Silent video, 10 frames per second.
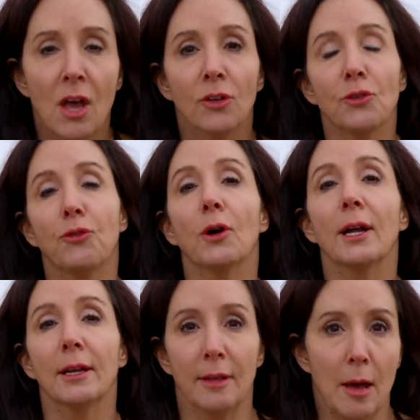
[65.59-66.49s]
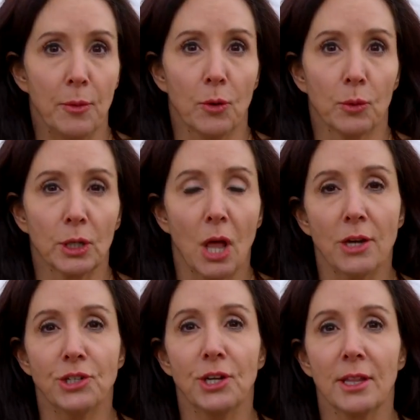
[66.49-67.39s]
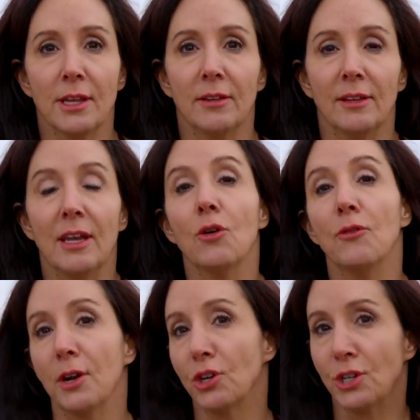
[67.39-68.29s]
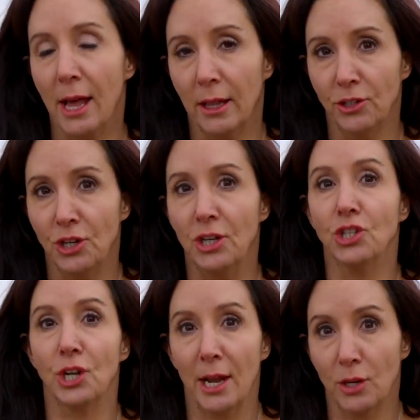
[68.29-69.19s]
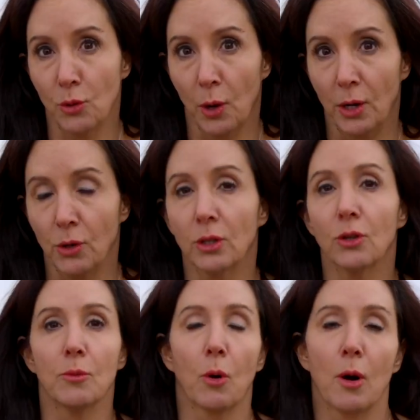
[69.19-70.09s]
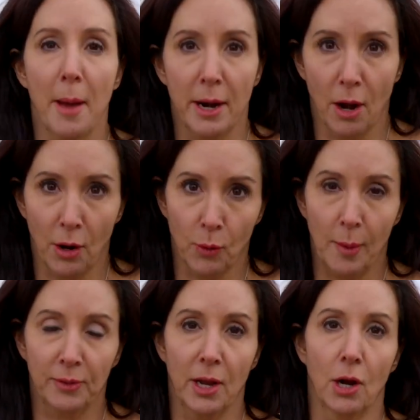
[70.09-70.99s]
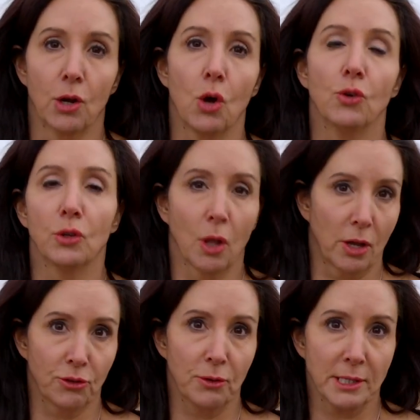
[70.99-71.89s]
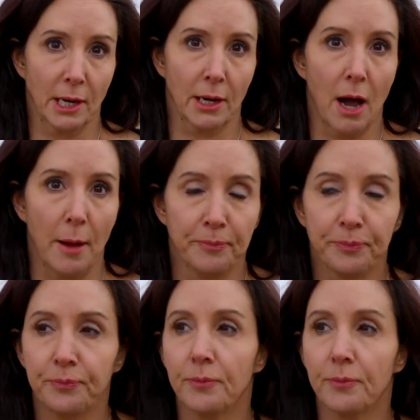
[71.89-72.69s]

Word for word: So, for example, we're launching this Innovator Challenge in January. You can learn more about it on our website on go to launch street dot com.